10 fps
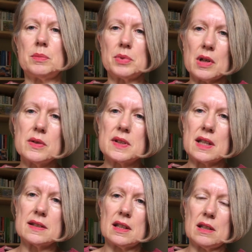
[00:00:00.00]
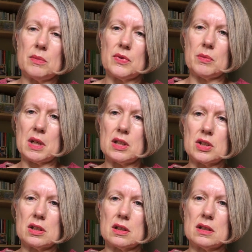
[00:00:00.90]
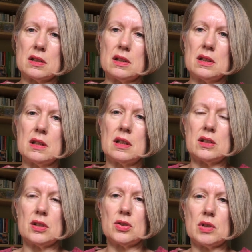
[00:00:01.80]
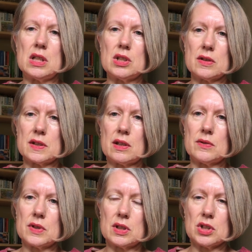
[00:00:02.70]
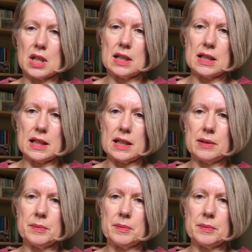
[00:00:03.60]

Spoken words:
to process any information and to treat yourselves gently.